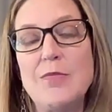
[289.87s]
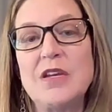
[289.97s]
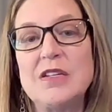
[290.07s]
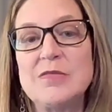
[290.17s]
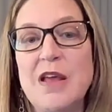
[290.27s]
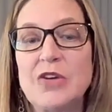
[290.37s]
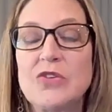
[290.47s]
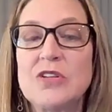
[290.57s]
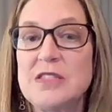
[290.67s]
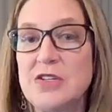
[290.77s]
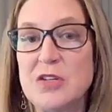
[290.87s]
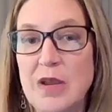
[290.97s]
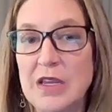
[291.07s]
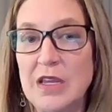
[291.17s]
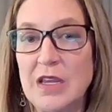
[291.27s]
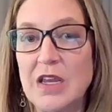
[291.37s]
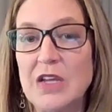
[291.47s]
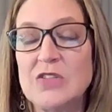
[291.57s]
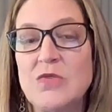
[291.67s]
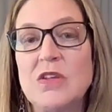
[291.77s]
because medical decision-making
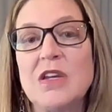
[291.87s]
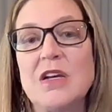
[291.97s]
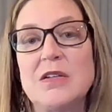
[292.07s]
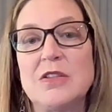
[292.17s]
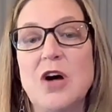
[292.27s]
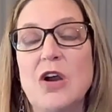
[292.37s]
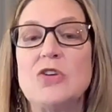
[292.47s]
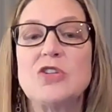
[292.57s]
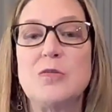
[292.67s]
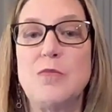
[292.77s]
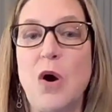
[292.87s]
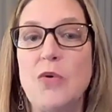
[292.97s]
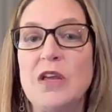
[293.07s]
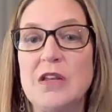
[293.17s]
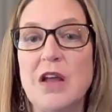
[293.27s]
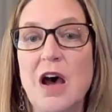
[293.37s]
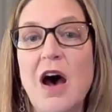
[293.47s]
is really a large component